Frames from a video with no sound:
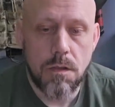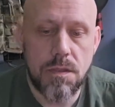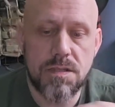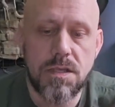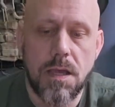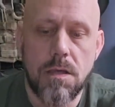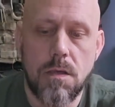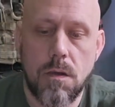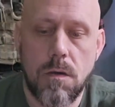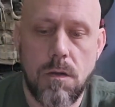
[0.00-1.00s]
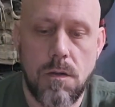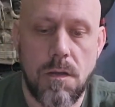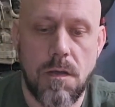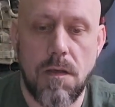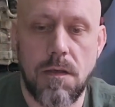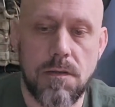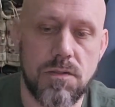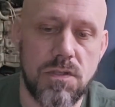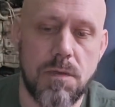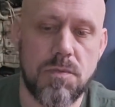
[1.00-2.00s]
This guy here
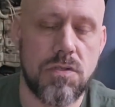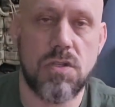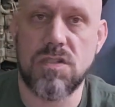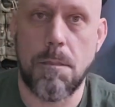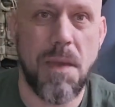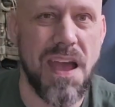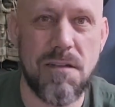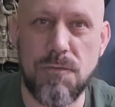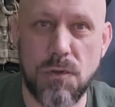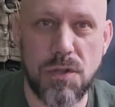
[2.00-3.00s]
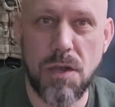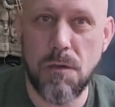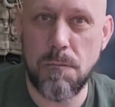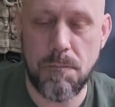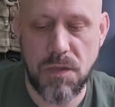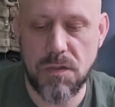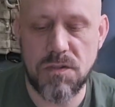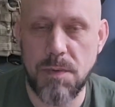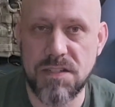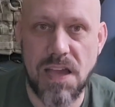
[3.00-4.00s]
unzips, just a pad folio, nothing
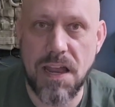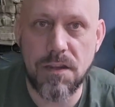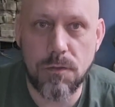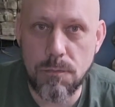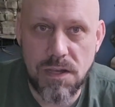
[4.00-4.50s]
spectacular.